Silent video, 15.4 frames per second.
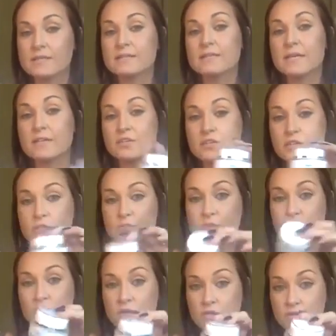then you can
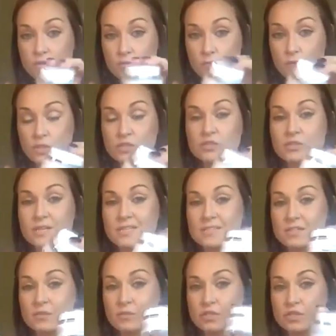put on your
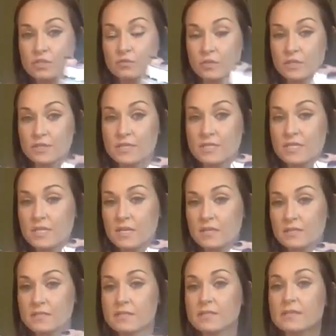moisturizer, which is what this
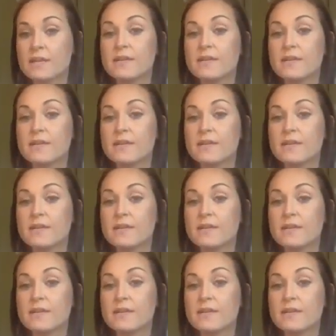is,